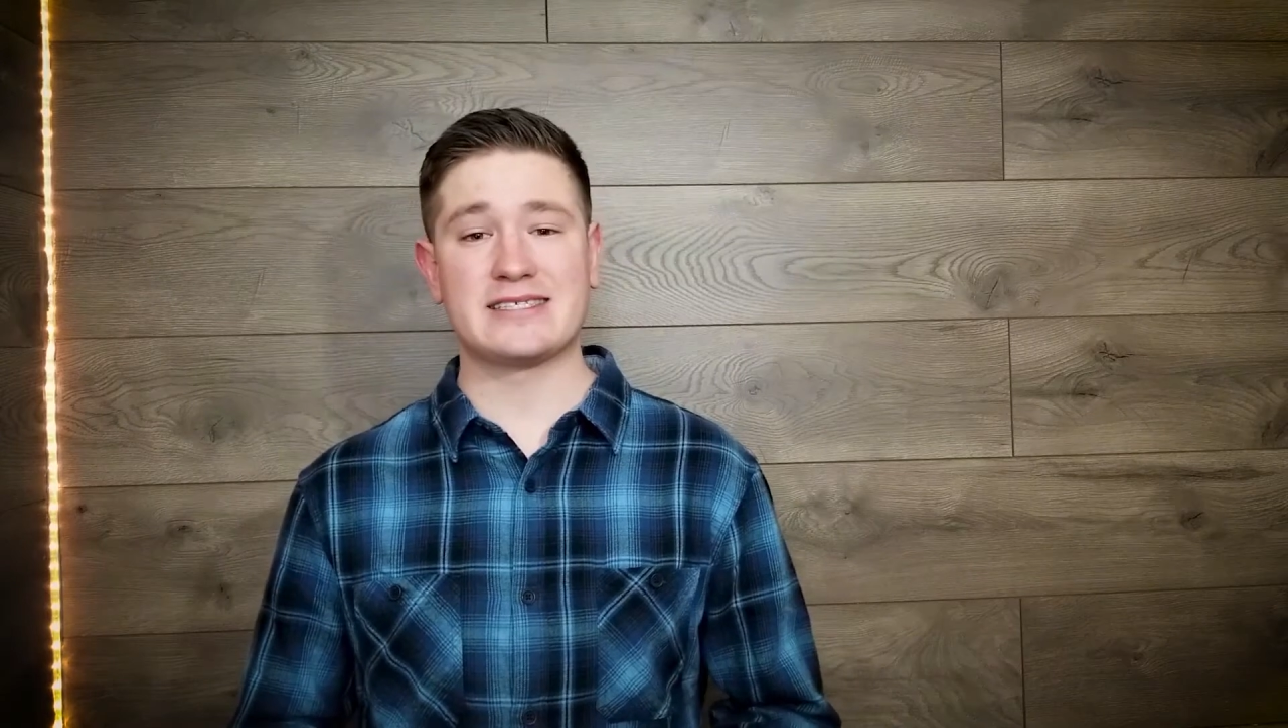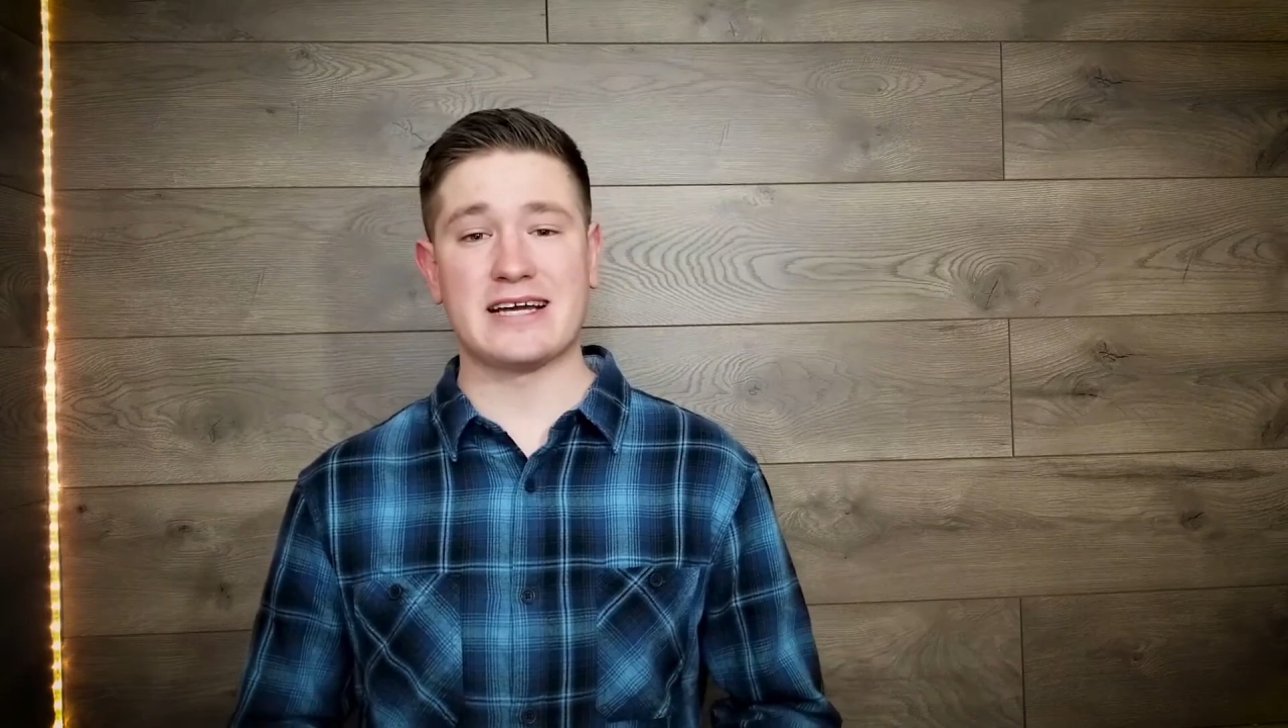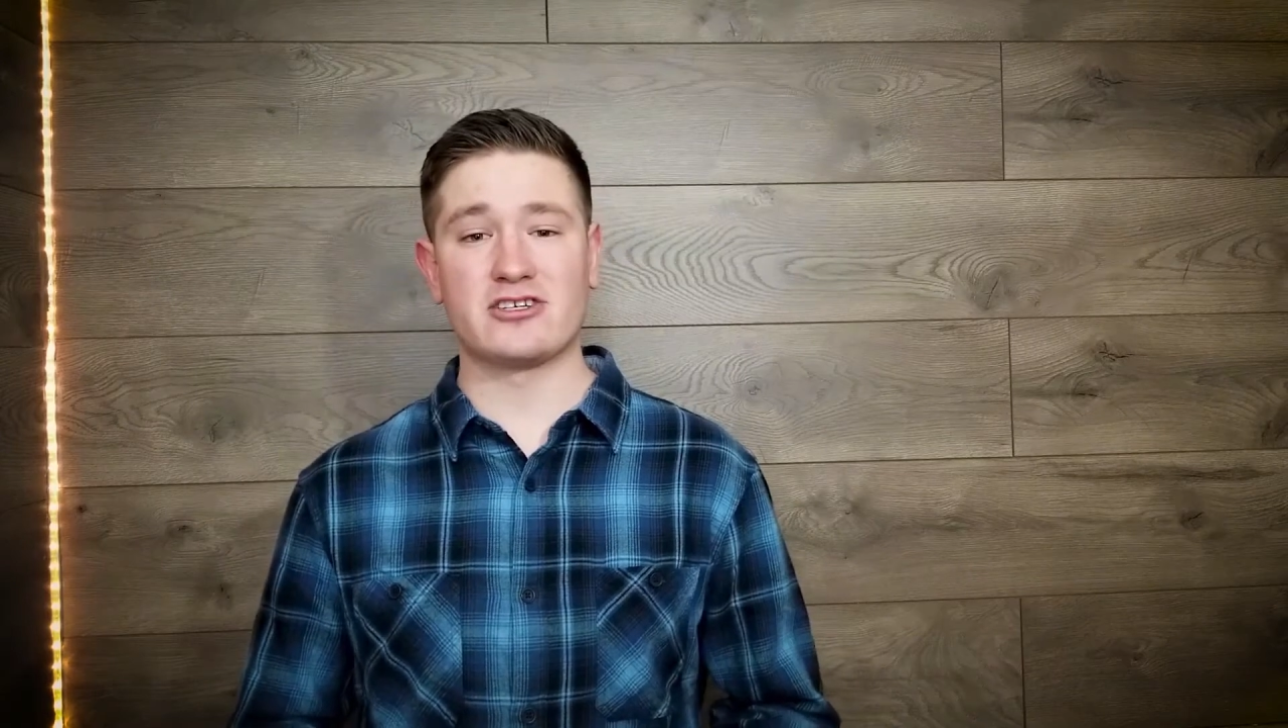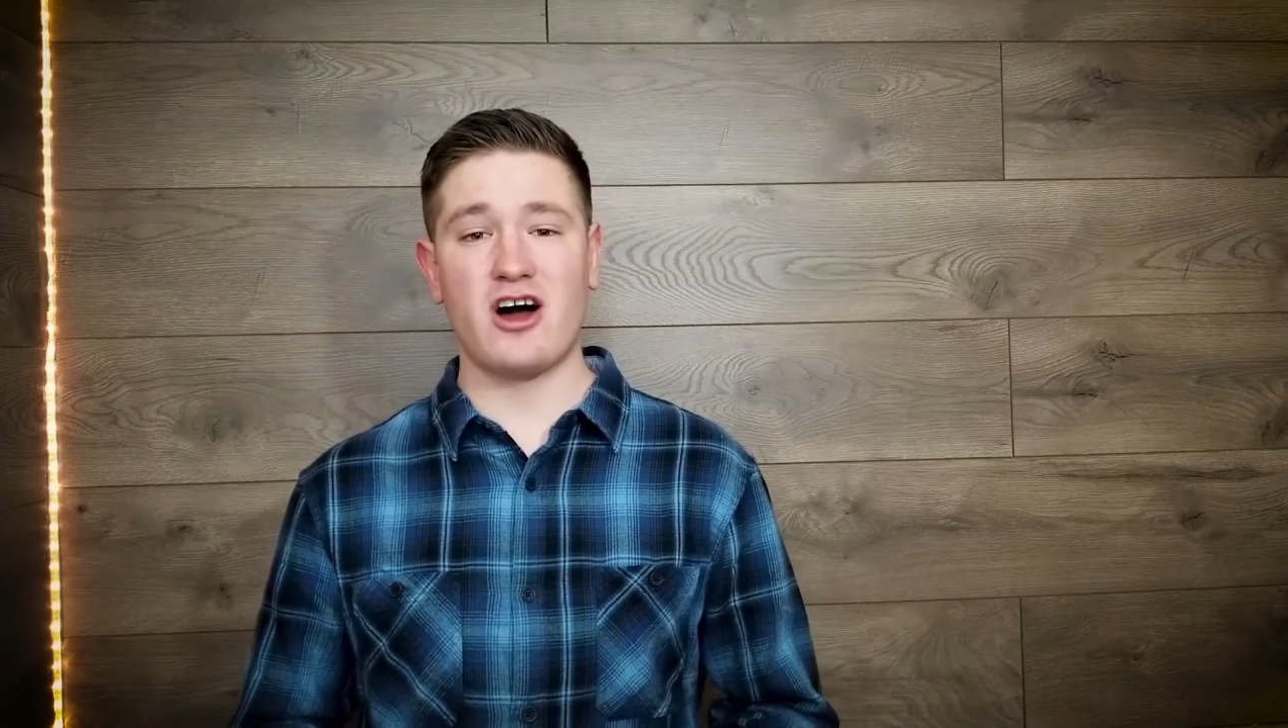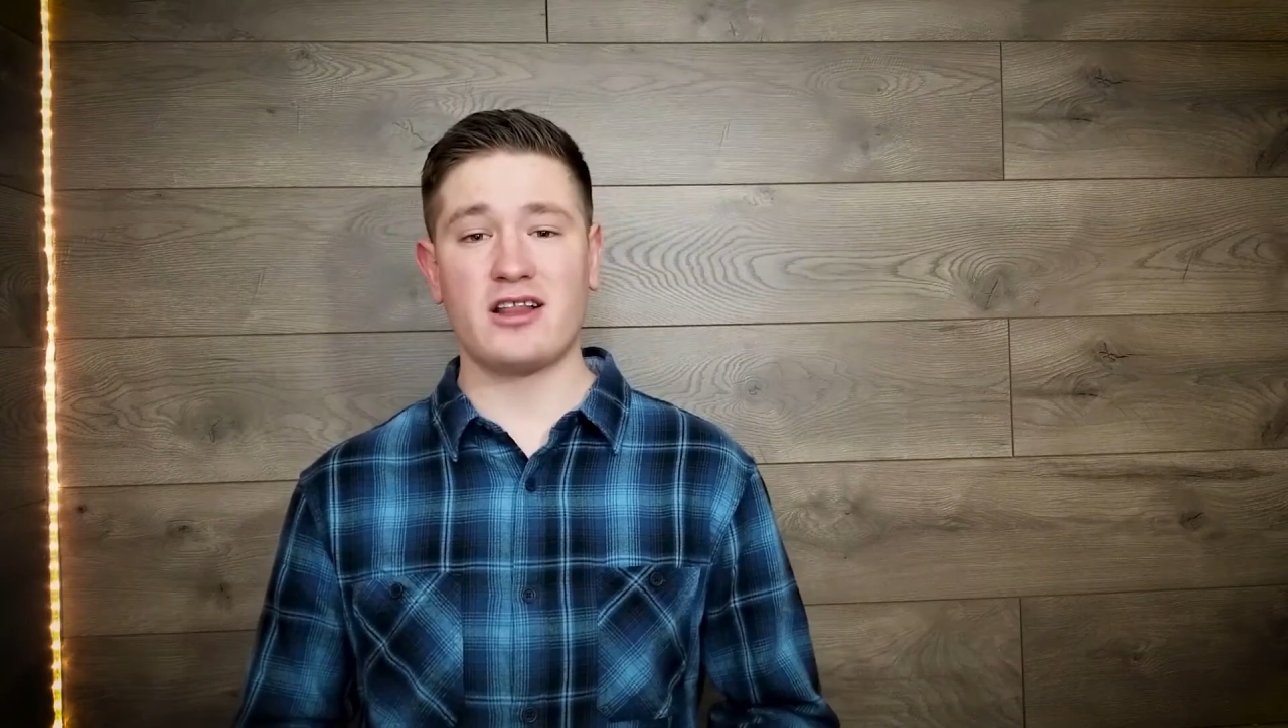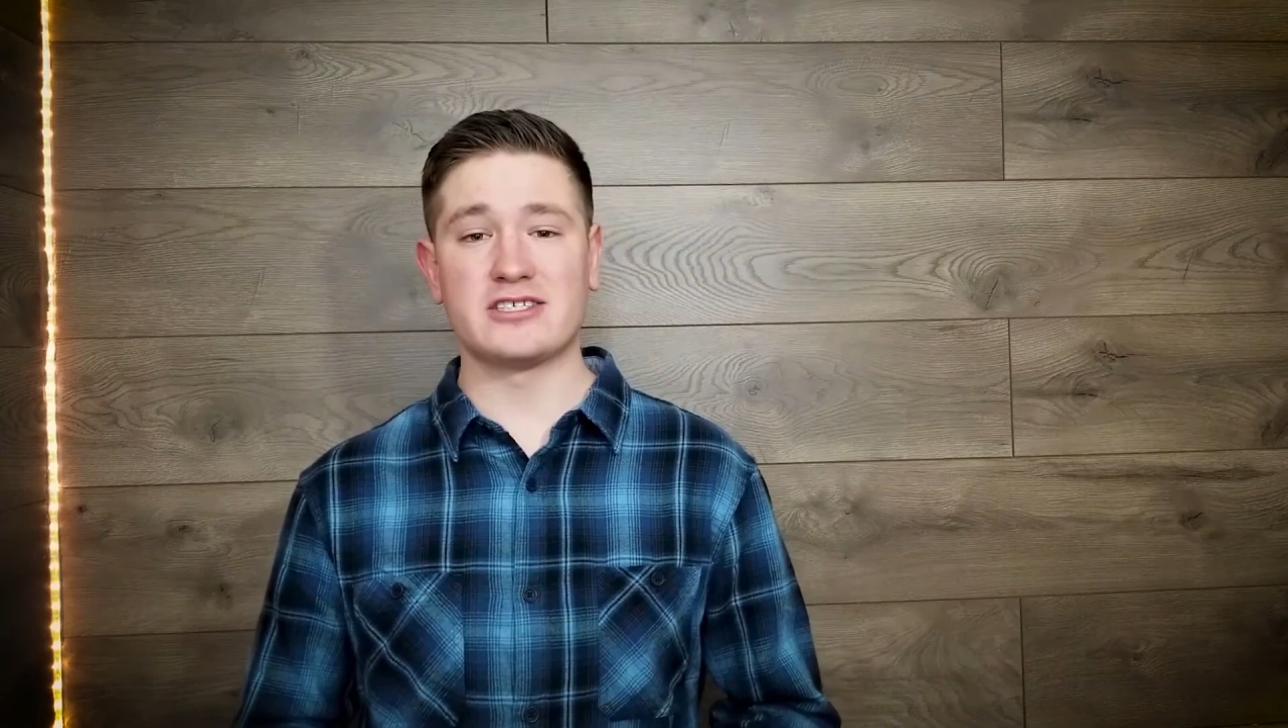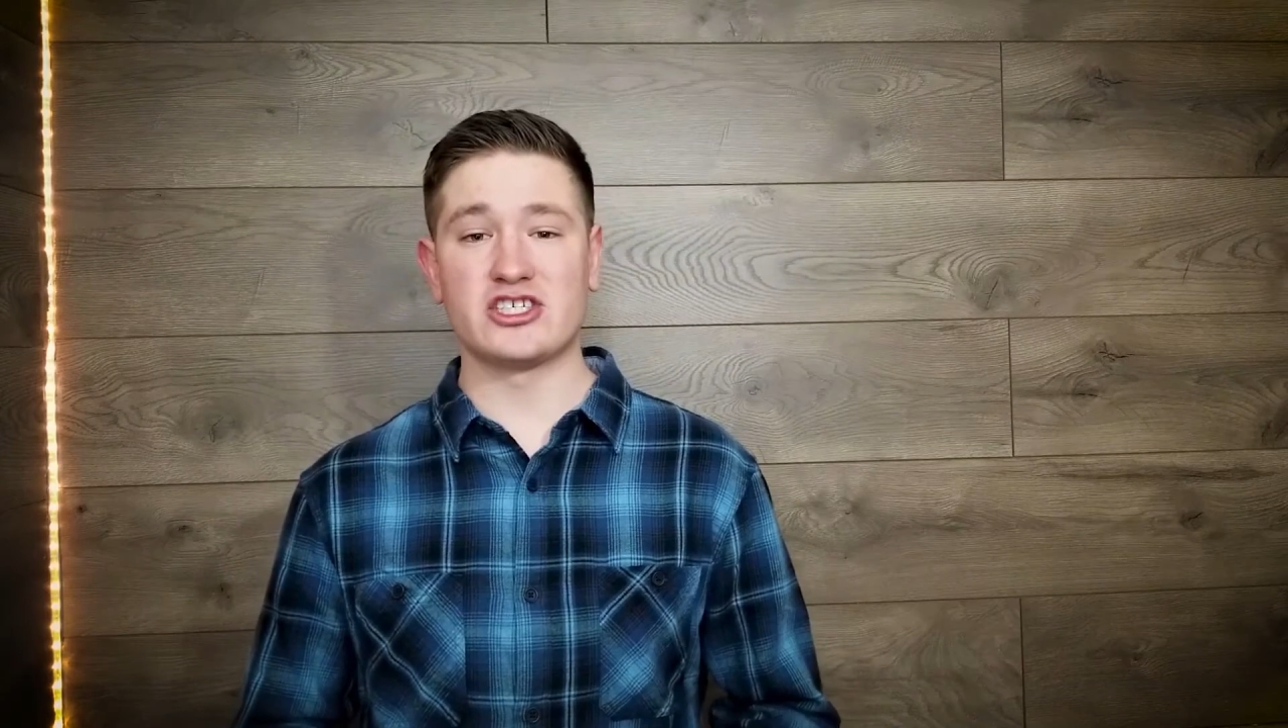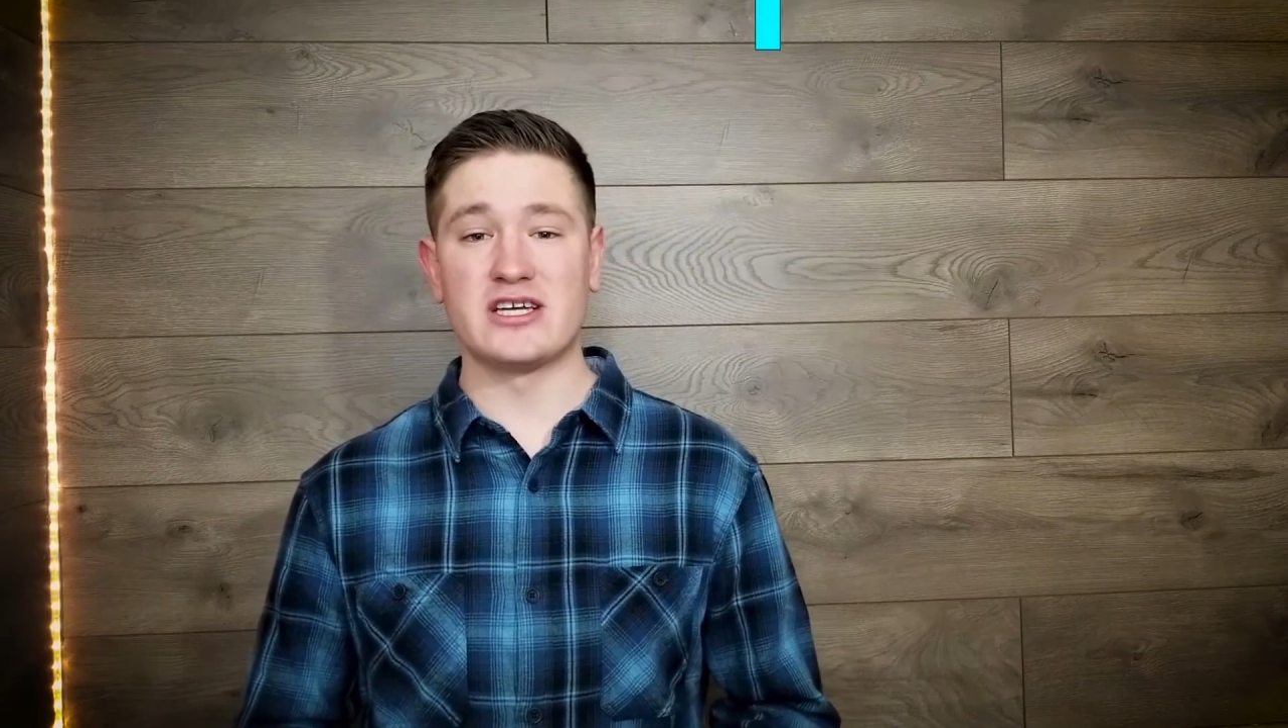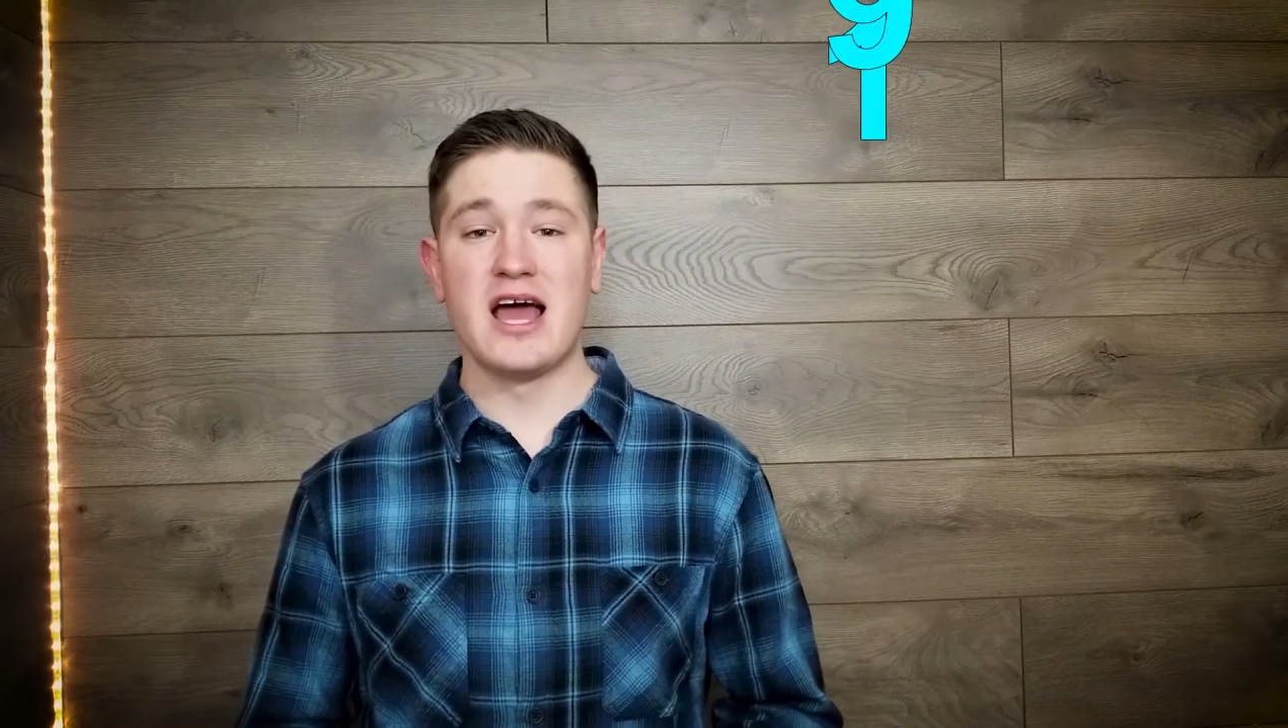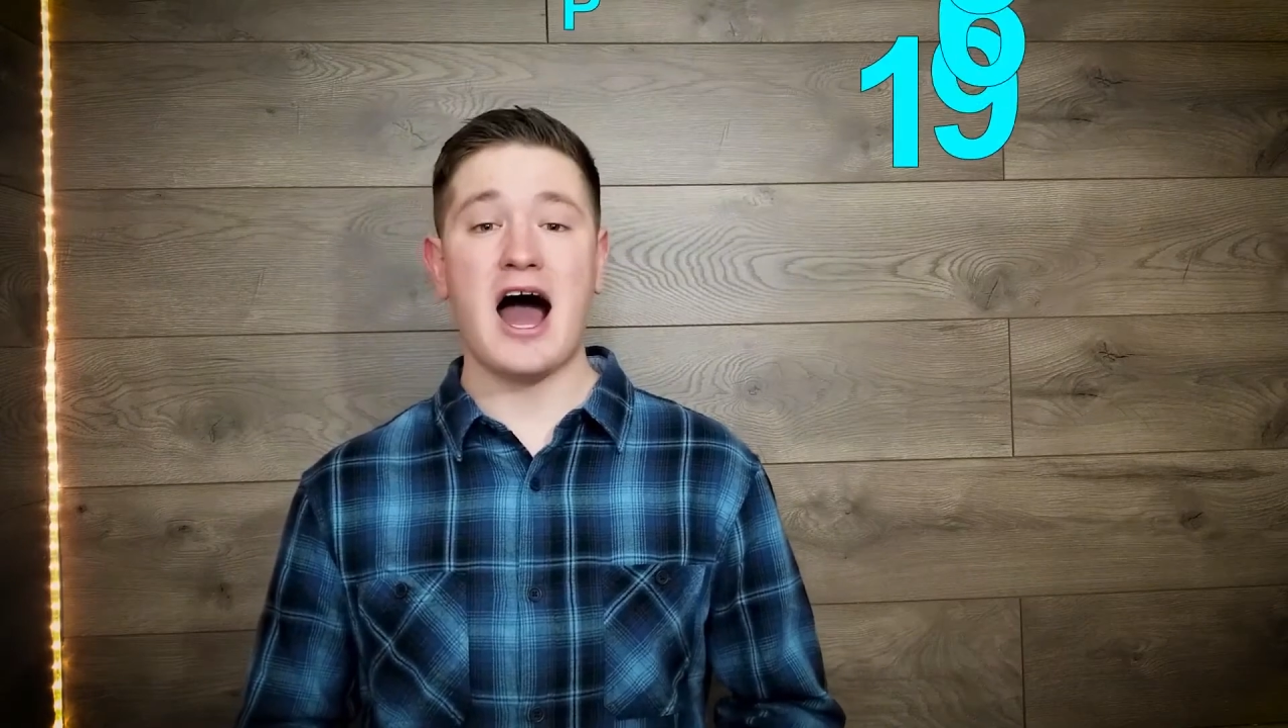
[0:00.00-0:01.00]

technology